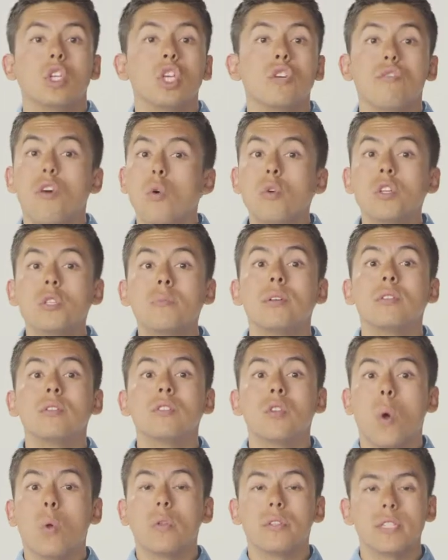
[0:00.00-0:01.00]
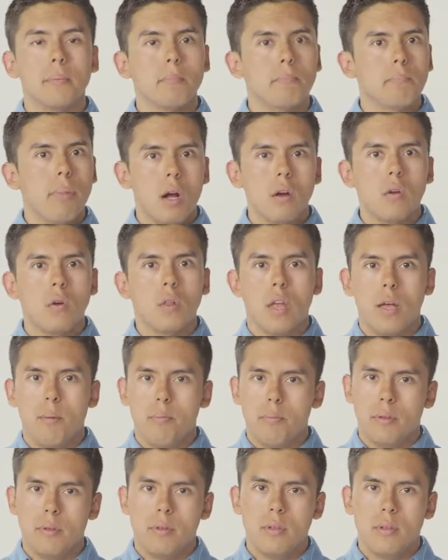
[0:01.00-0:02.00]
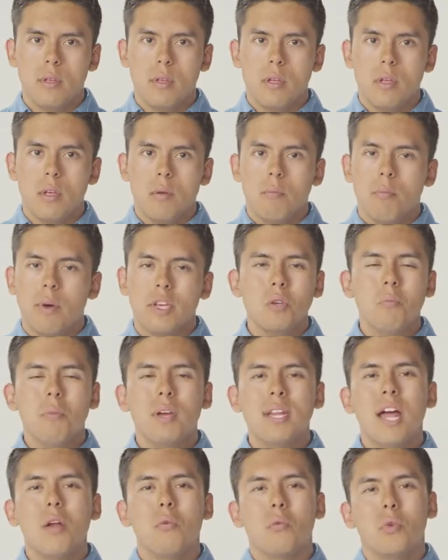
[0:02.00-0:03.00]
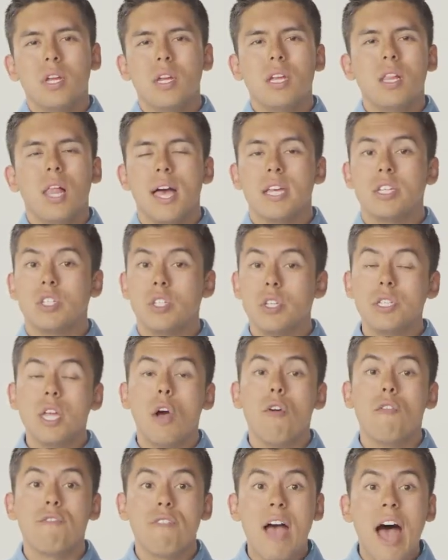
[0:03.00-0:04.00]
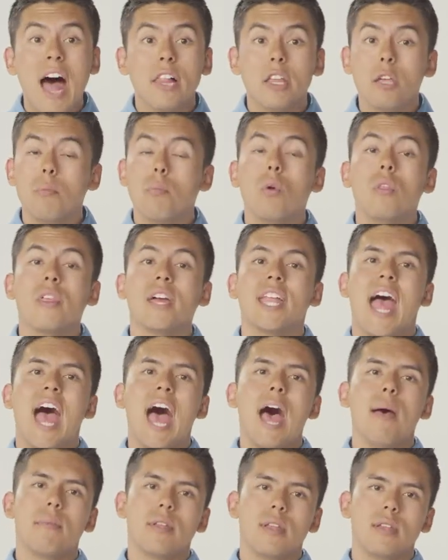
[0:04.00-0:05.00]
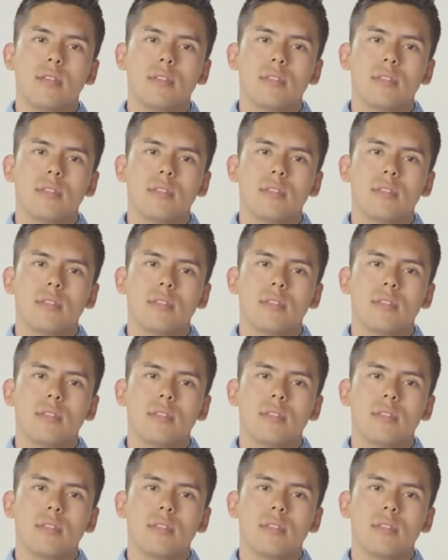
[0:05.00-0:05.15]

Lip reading: You've always been told to buckle up, but you might not realize just how valuable that habit